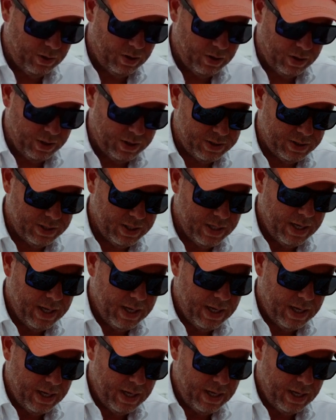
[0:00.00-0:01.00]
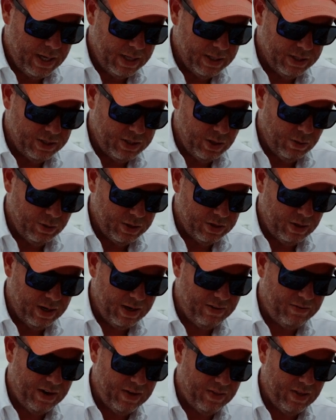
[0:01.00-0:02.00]
hooks, and so we try
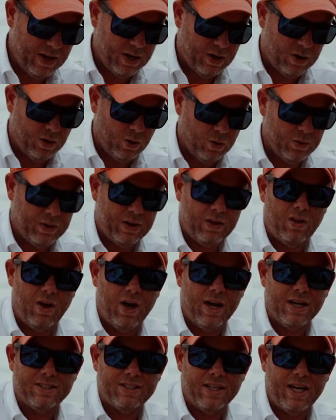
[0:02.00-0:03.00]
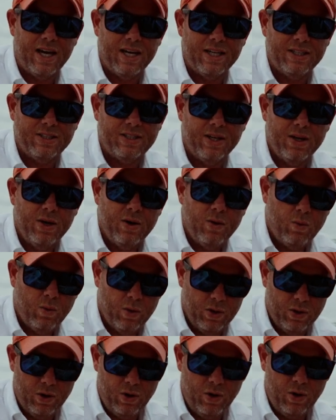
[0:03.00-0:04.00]
to find that Goldilocks size
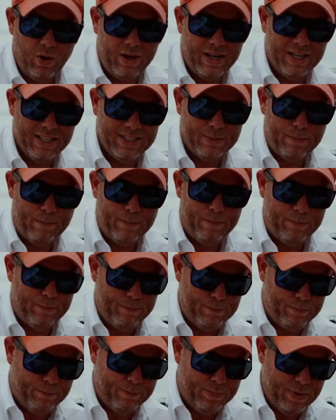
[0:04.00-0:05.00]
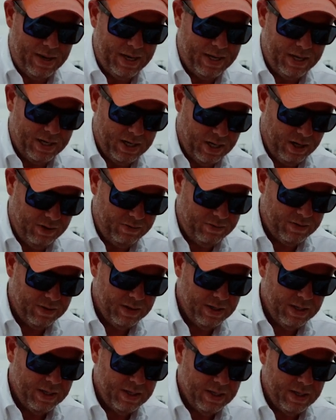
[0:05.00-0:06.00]
where the hook is big enough
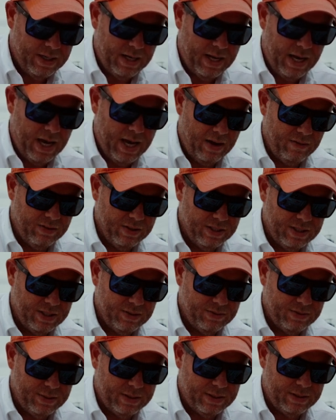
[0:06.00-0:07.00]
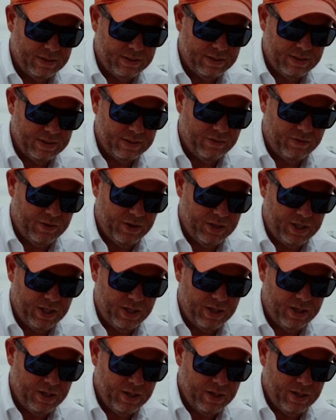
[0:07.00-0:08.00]
to have a
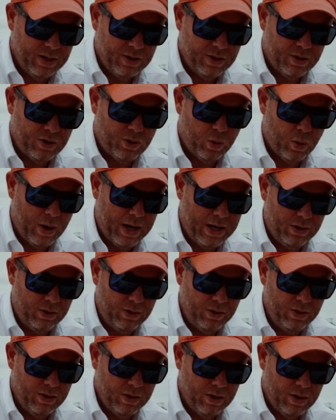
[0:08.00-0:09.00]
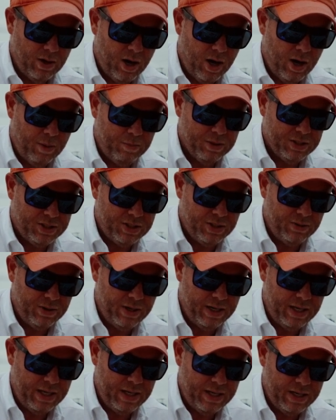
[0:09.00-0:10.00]
sufficient cradle
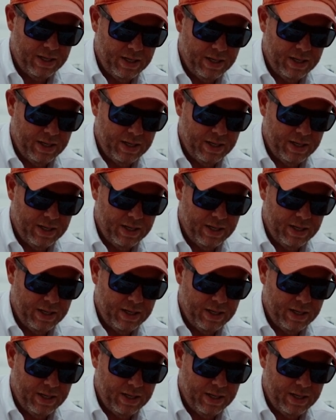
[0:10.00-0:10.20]
opportunity,